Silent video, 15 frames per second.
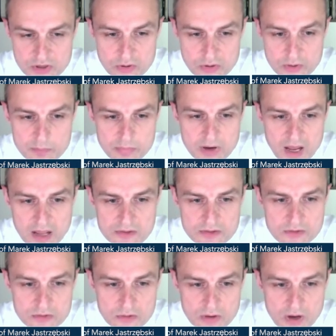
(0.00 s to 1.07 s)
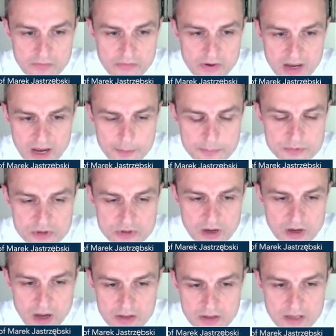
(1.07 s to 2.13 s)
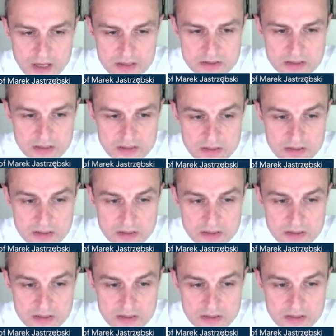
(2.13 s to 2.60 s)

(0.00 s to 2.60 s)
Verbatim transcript: You implant, you have a capture, and that's it.